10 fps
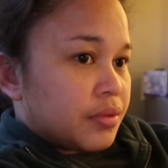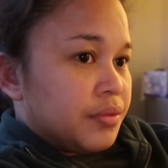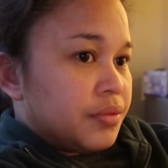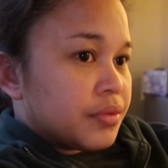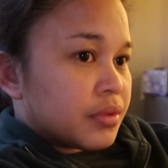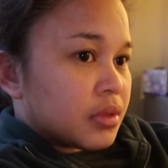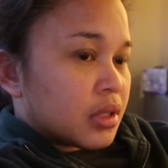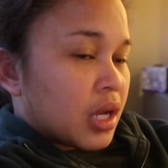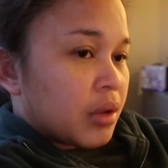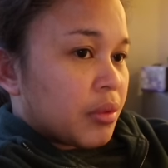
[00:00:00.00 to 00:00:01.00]
asleep on that.
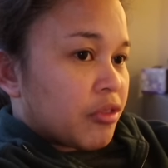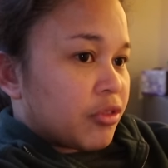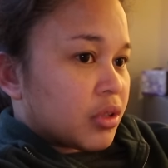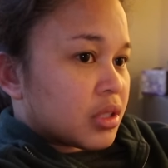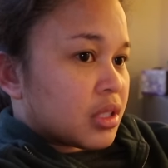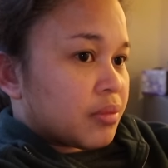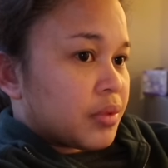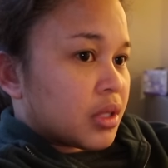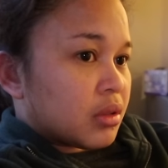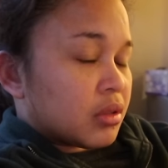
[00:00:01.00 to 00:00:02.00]
I fall asleep
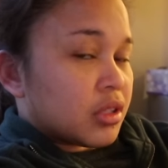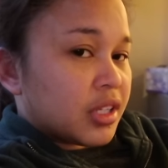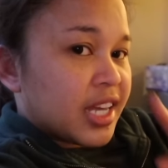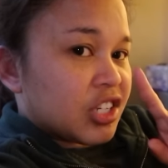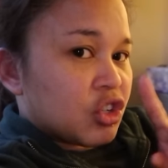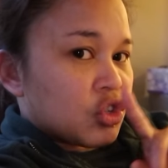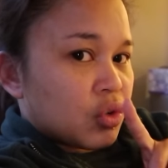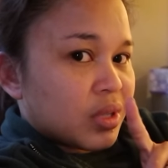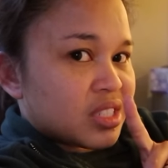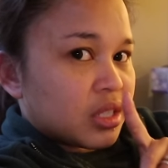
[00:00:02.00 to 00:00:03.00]
the Colony. Guys, you should
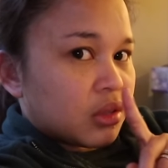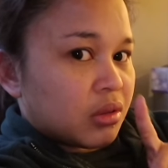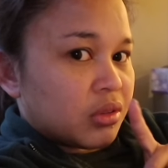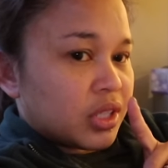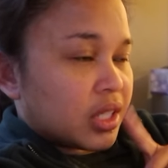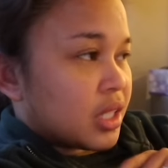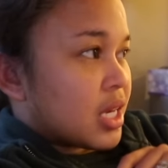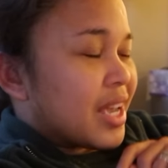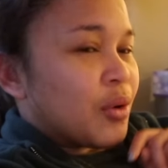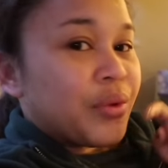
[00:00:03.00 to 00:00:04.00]
watch the Colony.
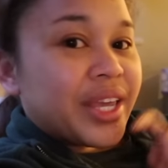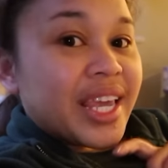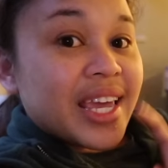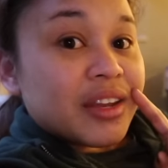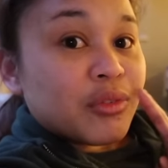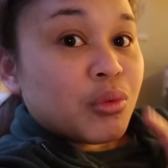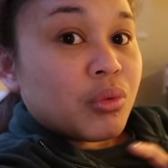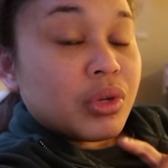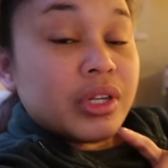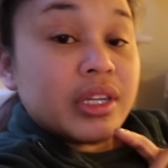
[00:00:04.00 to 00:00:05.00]
We can't.
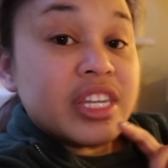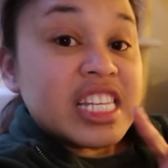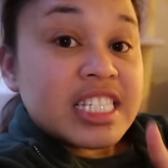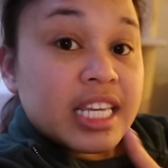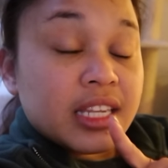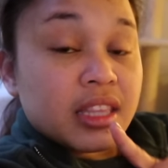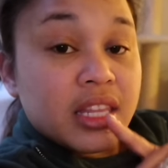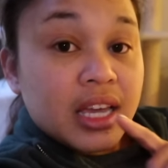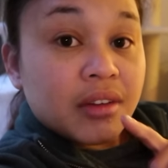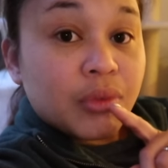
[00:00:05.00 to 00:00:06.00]
They say that
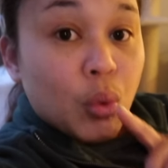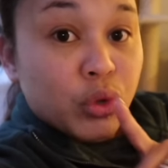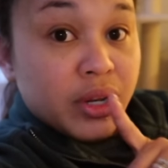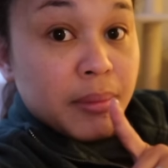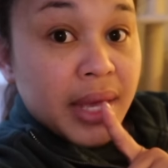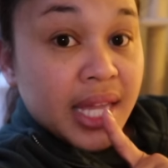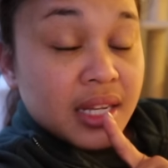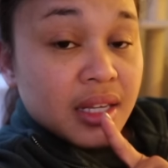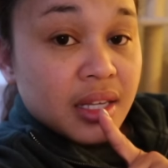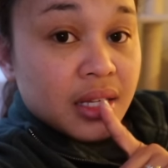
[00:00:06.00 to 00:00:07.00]
they have on
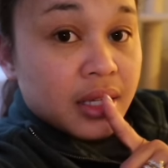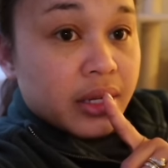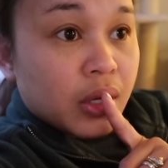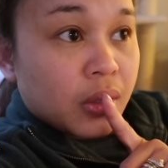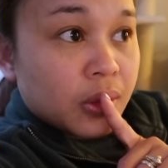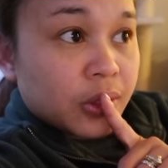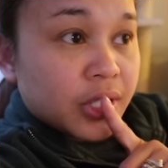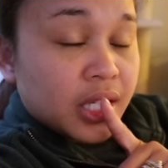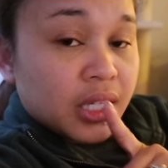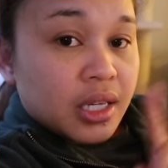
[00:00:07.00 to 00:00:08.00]
demand, the
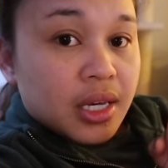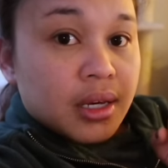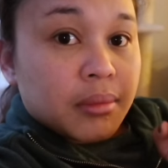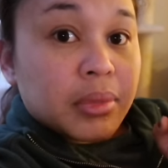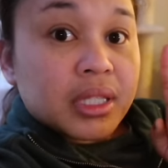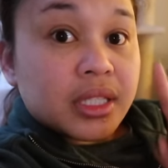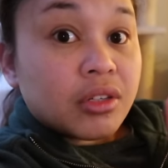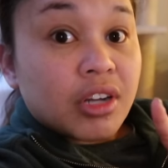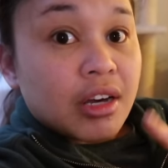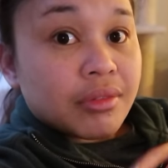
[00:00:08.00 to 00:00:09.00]
Colony, but they
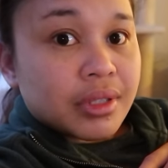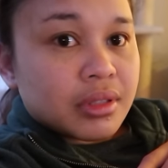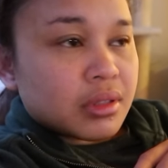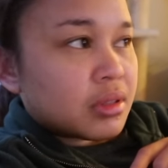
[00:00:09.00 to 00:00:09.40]
don't have it.